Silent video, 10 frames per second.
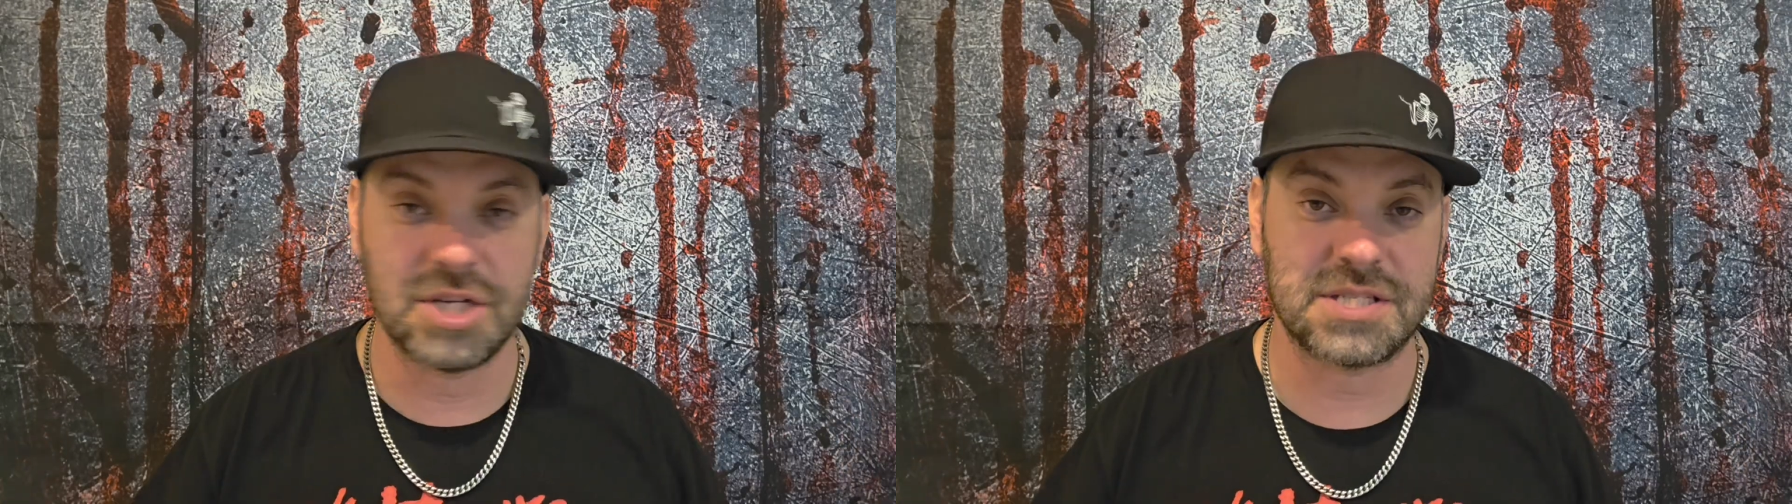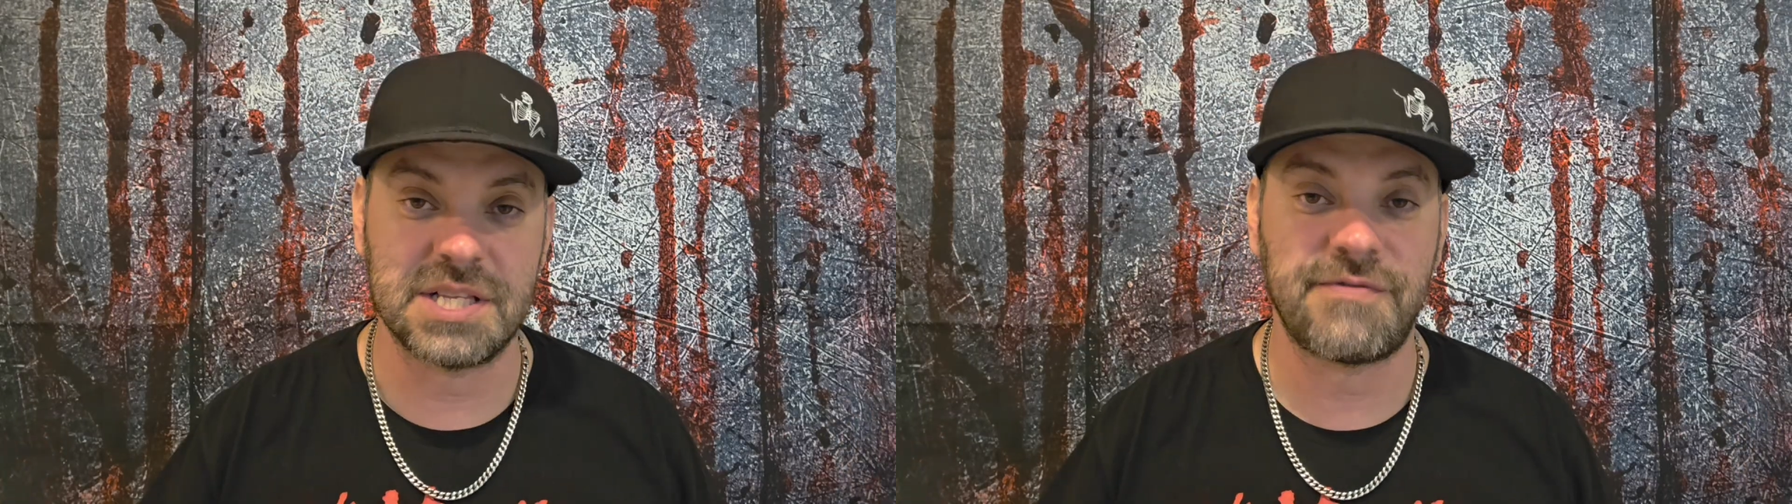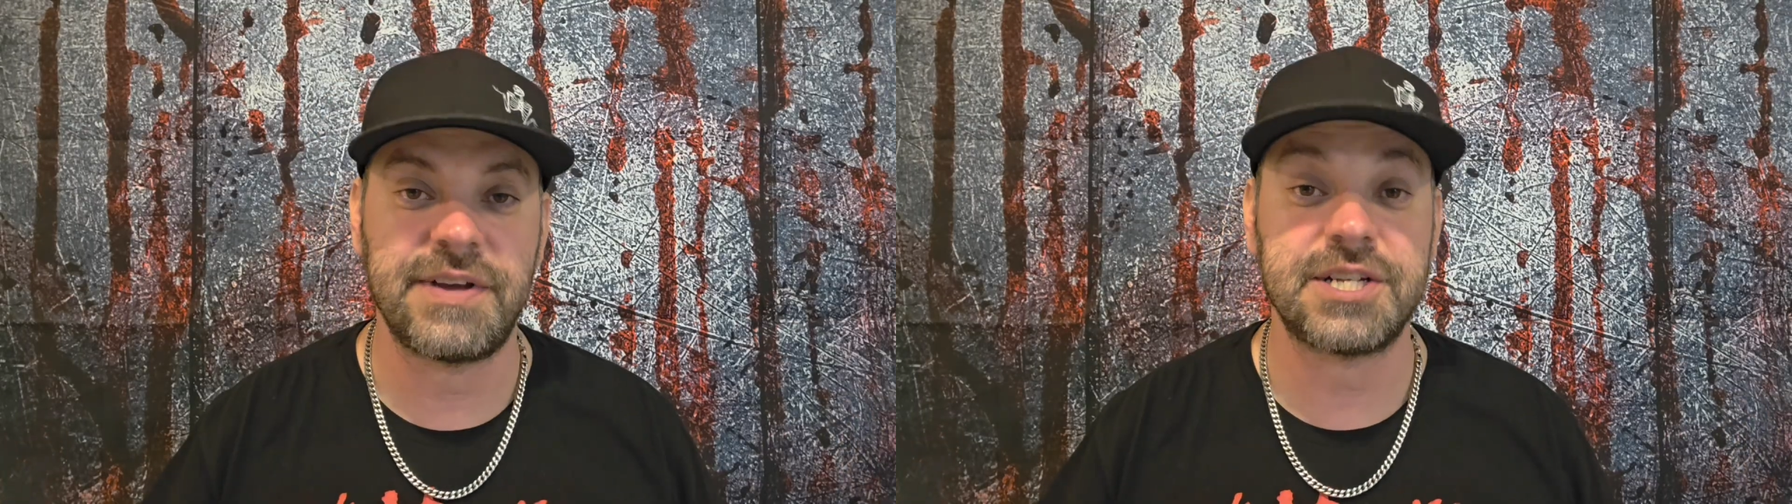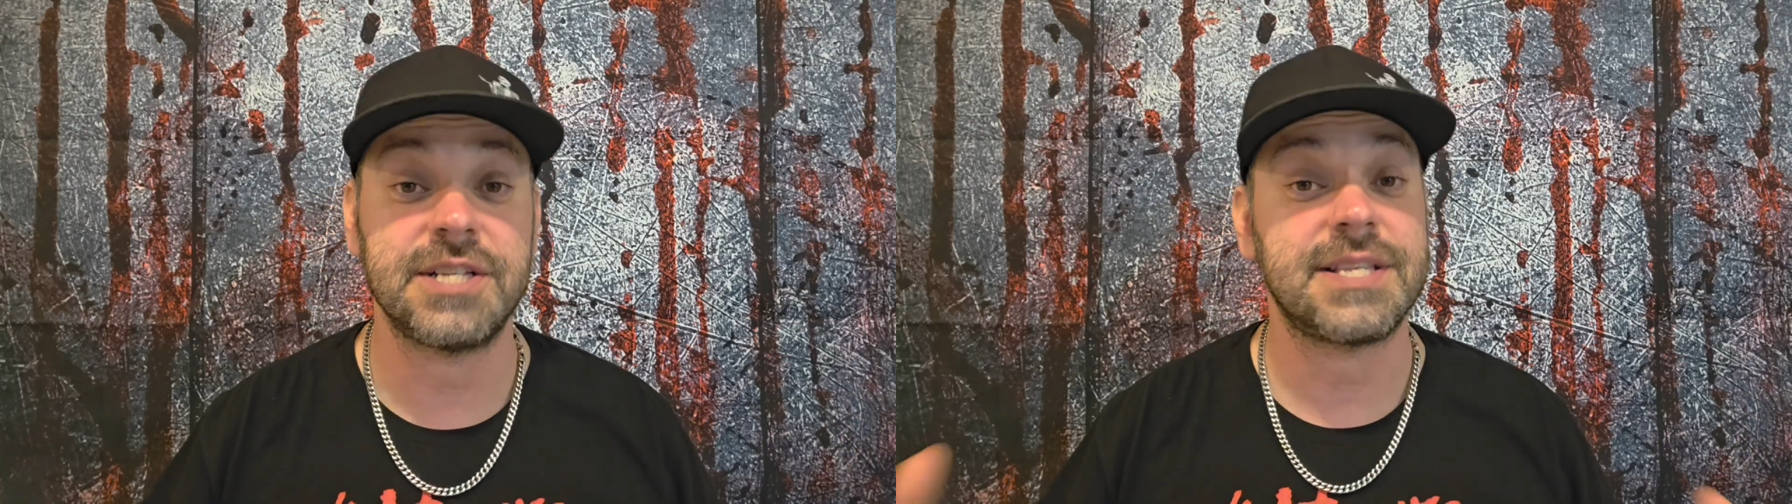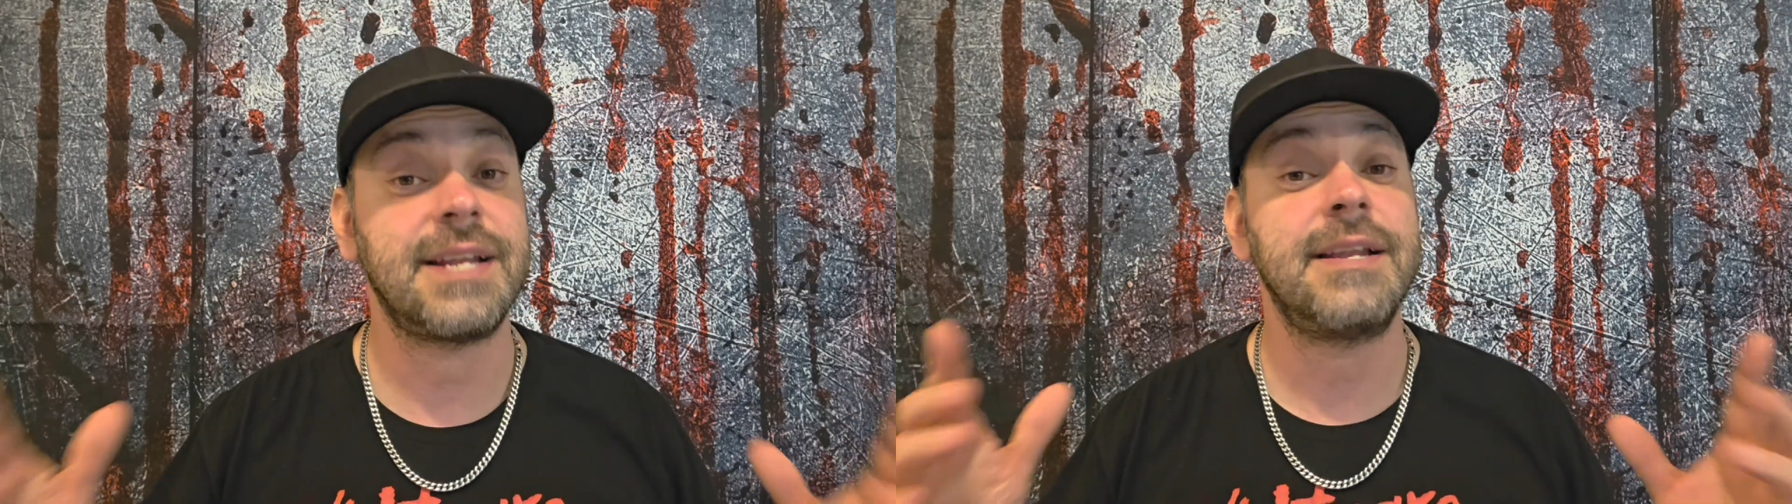just as
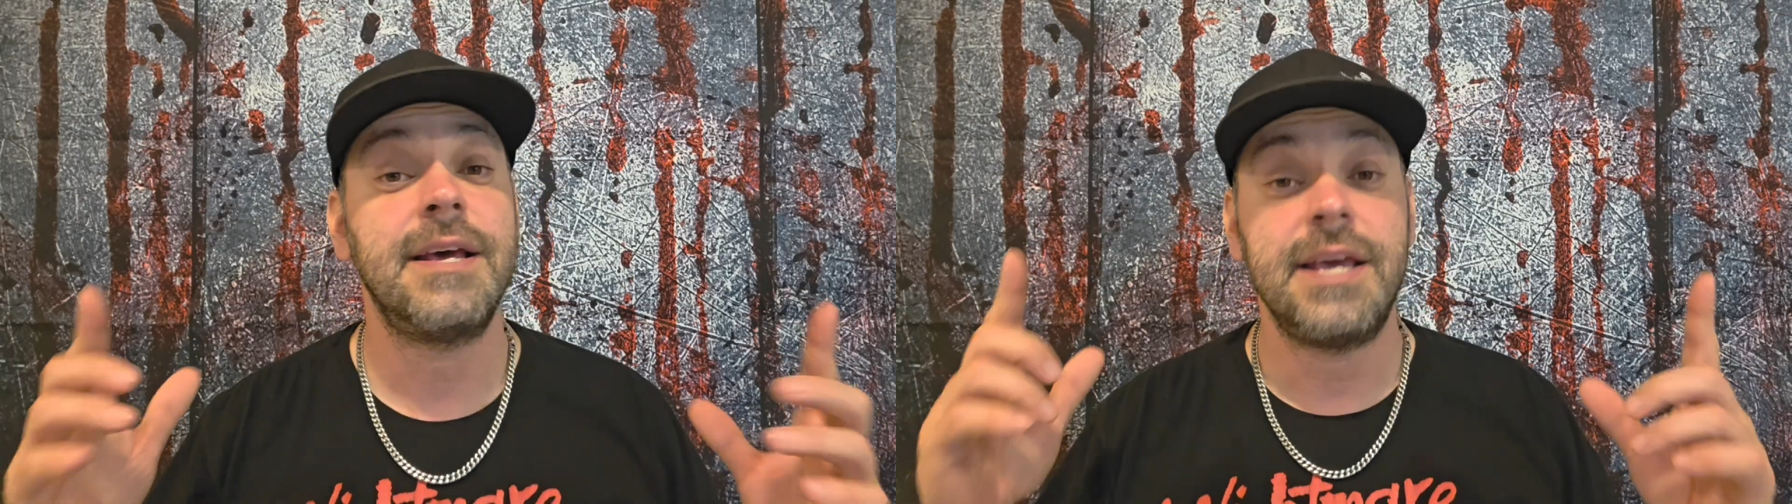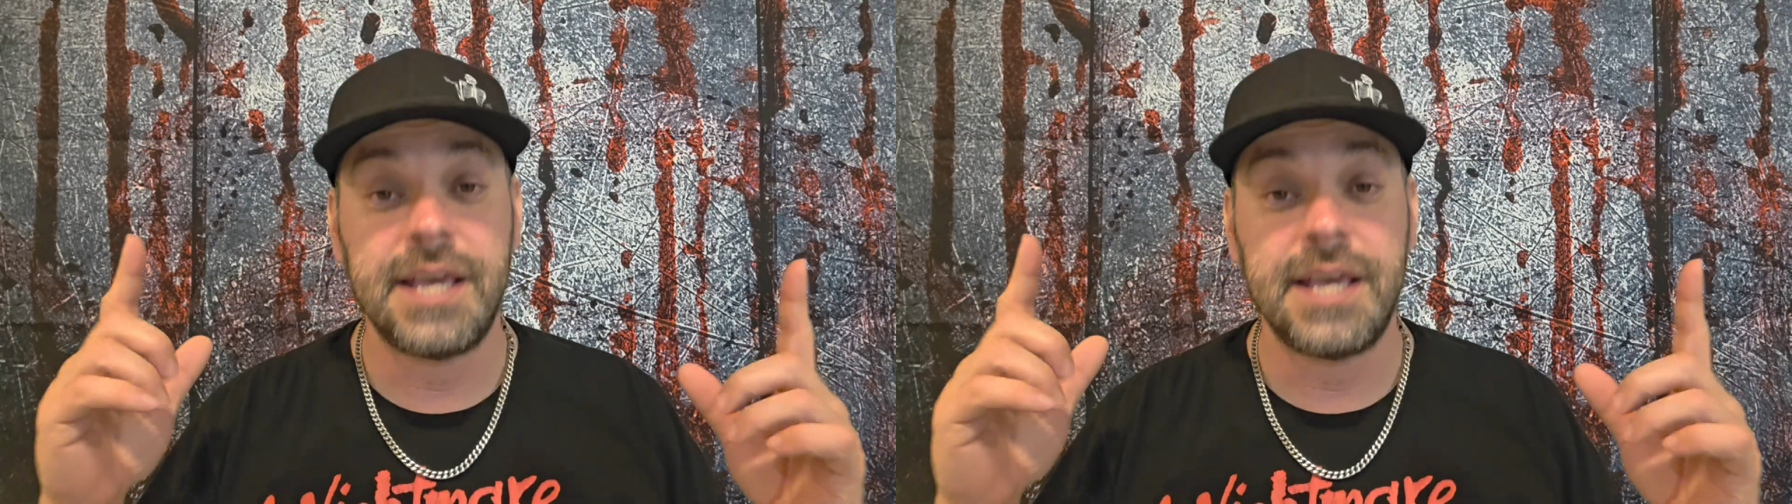vicious, and